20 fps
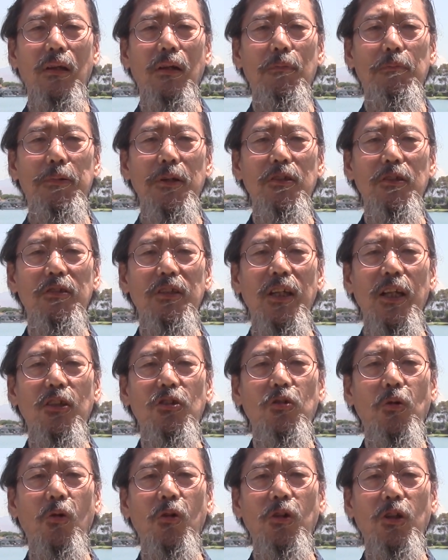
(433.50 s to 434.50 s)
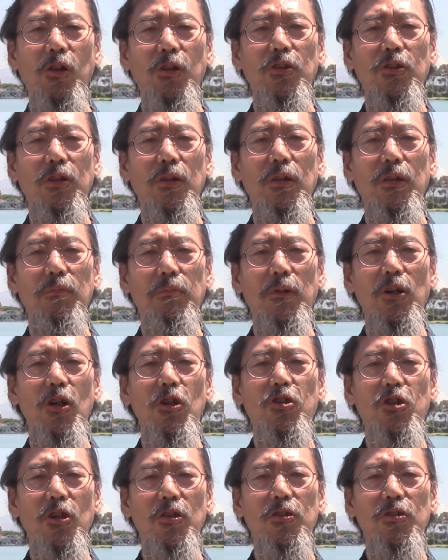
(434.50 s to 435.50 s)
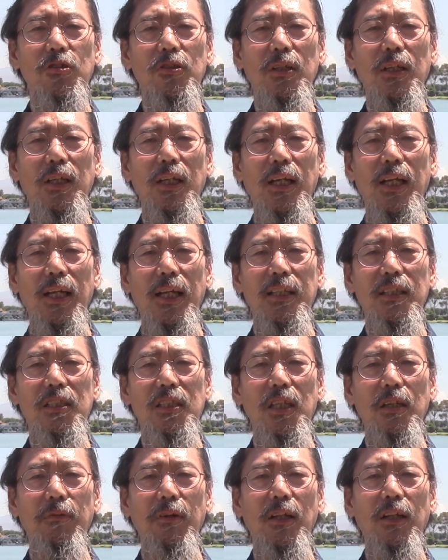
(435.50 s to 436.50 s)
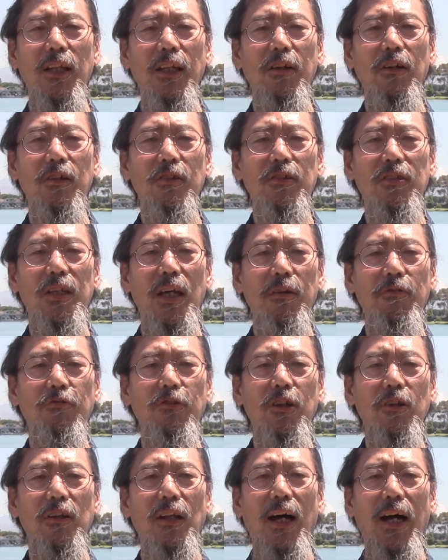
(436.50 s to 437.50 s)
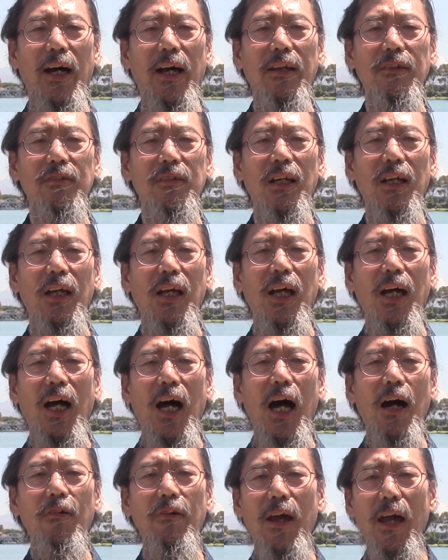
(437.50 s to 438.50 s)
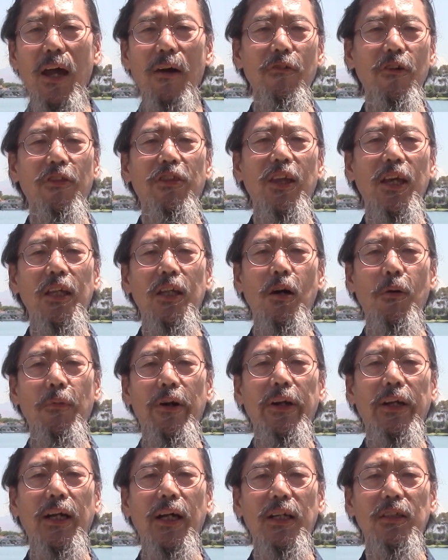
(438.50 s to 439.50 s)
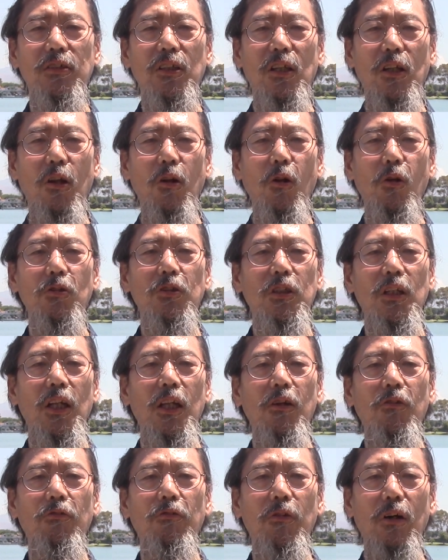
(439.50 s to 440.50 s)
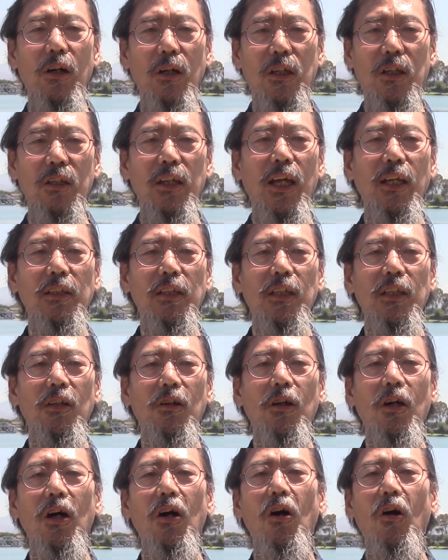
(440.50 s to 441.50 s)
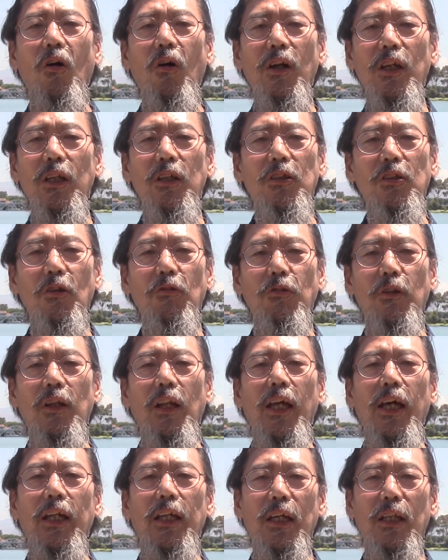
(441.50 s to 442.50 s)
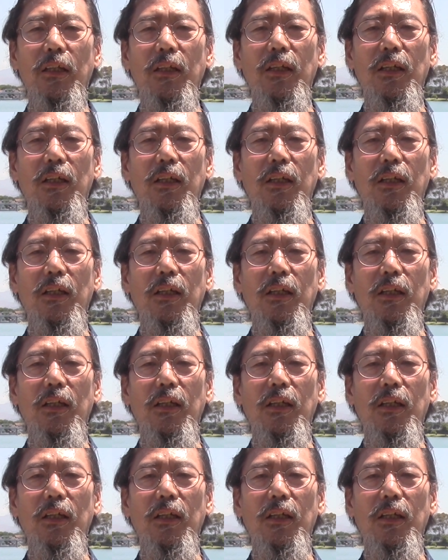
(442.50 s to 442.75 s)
Business owners, merchants, and civic leaders have realized how everything in America is closely connected or interrelated.